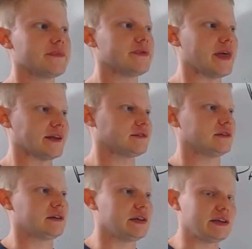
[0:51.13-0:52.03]
That's
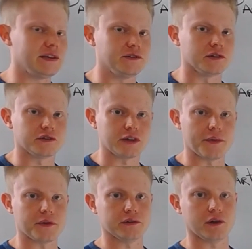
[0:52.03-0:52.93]
easier
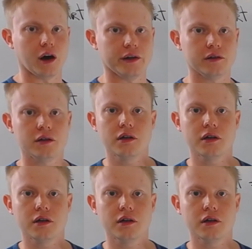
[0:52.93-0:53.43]
said than done.